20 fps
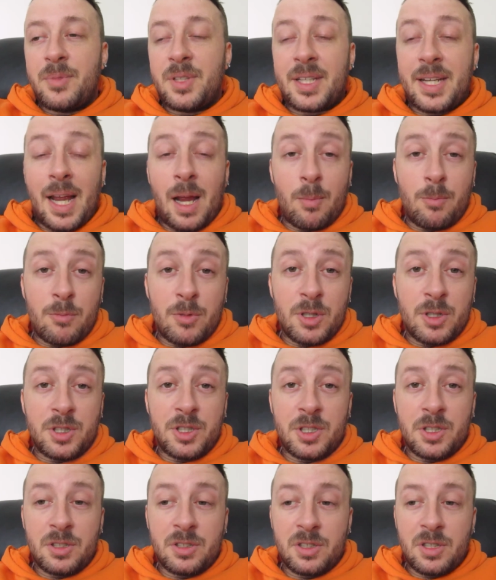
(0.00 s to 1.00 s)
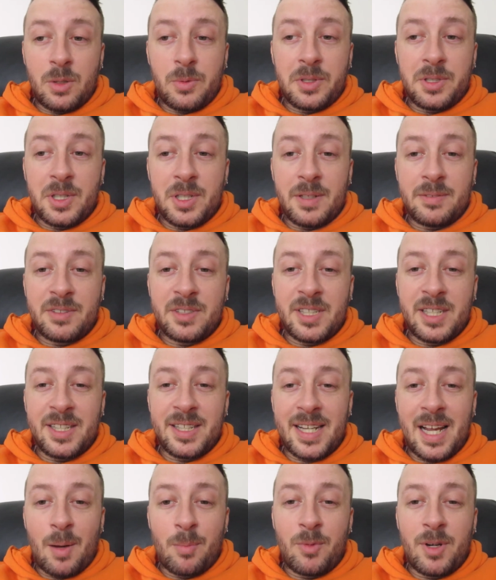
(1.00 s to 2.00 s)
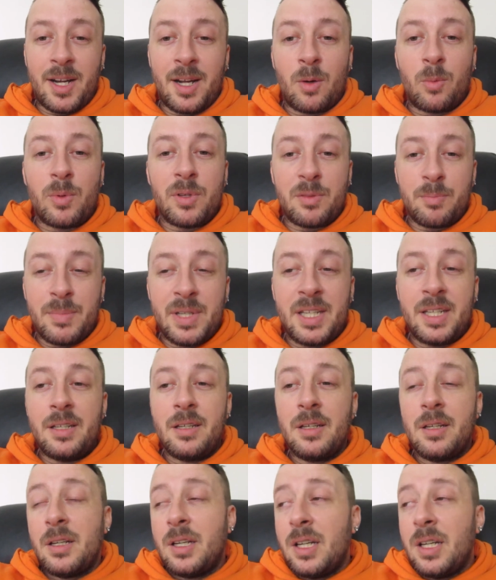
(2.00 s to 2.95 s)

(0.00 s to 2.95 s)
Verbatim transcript: the camera, just so I don't have to take the camera out with me,